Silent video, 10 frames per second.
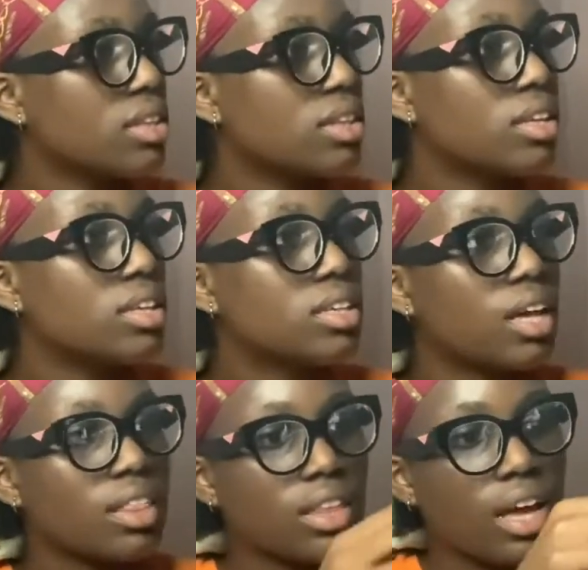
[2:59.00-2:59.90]

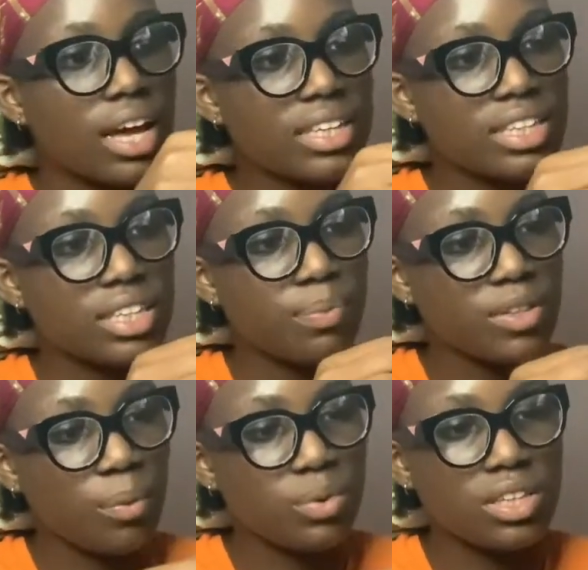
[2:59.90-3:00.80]
This, I guess this is the
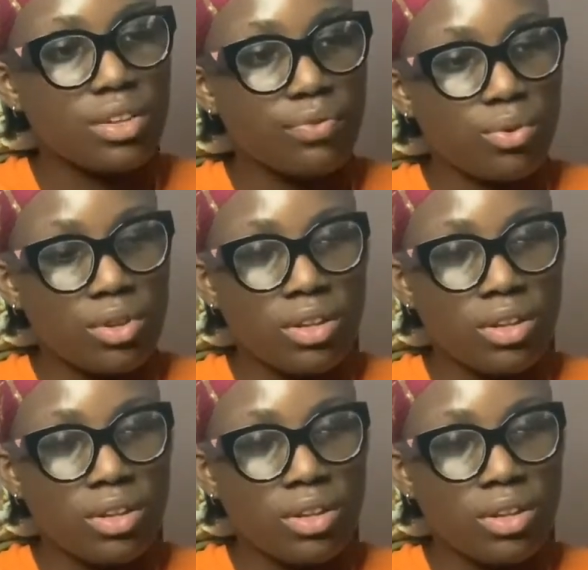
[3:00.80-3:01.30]
place for putting the phone.